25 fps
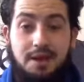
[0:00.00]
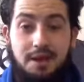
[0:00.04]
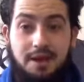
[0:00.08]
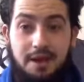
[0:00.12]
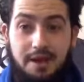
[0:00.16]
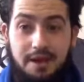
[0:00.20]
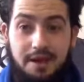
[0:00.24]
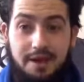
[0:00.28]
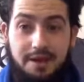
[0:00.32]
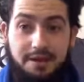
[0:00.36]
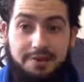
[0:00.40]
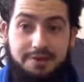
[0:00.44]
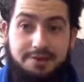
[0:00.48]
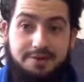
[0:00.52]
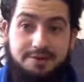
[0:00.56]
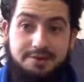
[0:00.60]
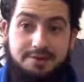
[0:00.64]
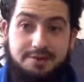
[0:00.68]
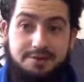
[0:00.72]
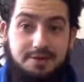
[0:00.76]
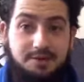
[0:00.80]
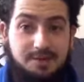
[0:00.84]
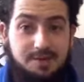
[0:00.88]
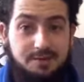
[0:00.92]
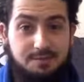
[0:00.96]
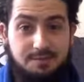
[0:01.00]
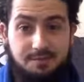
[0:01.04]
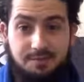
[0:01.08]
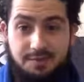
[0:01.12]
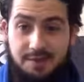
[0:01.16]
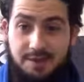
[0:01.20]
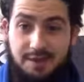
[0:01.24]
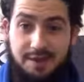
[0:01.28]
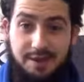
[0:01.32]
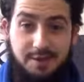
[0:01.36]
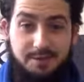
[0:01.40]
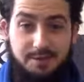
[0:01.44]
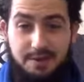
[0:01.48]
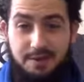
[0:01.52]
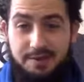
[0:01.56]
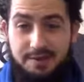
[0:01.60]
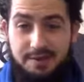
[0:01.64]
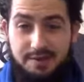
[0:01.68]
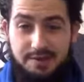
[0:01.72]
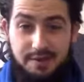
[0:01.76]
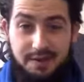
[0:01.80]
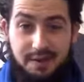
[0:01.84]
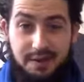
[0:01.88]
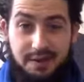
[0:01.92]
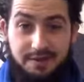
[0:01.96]
and just some of the
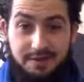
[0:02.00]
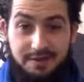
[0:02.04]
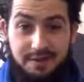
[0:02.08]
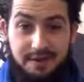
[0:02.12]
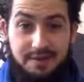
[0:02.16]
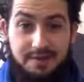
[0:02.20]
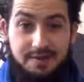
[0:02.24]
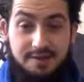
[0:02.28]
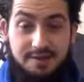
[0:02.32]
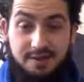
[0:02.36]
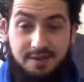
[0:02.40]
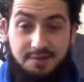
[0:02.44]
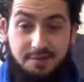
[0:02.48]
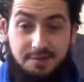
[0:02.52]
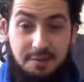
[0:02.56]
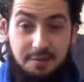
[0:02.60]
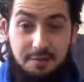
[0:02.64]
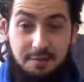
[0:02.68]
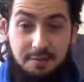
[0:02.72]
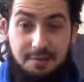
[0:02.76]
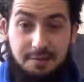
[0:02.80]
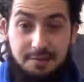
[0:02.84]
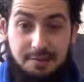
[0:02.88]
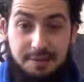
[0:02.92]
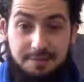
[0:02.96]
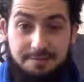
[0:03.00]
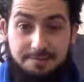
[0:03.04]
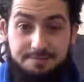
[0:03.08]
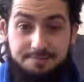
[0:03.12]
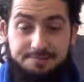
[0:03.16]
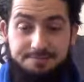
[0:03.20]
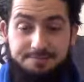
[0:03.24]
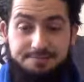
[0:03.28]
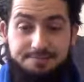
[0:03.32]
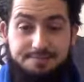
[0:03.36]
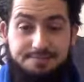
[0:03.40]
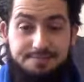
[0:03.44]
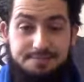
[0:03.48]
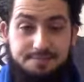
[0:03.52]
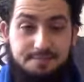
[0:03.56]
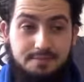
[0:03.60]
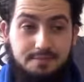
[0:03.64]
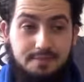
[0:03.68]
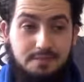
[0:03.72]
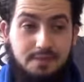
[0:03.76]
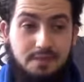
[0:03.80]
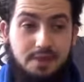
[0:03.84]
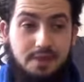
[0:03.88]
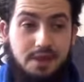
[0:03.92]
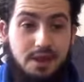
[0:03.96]
experiences that I've had since I've been a Muslim.
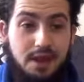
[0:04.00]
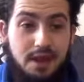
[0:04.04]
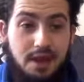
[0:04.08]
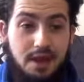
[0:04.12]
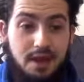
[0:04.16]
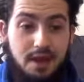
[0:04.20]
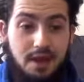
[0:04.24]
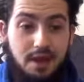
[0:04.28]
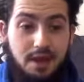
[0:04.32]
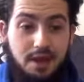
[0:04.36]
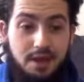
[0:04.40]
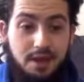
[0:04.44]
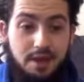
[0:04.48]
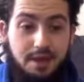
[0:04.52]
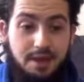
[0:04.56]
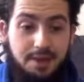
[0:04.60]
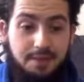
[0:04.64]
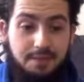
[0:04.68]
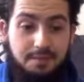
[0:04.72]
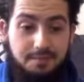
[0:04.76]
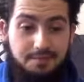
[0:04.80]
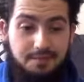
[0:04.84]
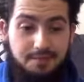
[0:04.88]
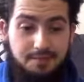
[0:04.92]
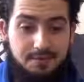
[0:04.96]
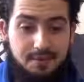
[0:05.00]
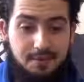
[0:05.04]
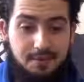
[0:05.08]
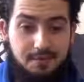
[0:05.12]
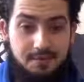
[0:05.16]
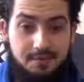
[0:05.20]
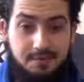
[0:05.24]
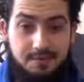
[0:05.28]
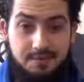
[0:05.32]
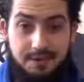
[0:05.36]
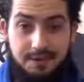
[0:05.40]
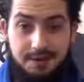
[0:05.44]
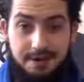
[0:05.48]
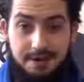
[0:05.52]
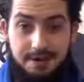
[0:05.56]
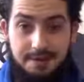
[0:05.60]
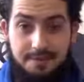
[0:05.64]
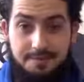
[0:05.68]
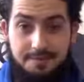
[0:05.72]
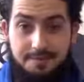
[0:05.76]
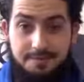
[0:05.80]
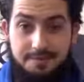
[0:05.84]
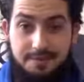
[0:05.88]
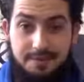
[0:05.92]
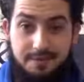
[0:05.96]
So Bismillah,
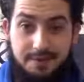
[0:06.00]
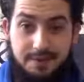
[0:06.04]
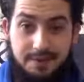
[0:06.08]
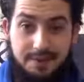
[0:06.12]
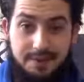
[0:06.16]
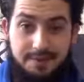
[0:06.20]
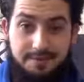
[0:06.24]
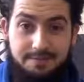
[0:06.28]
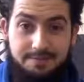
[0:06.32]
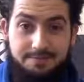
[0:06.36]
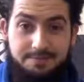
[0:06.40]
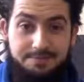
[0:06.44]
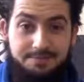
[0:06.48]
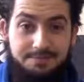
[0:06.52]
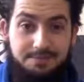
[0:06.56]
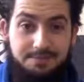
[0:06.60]
to begin,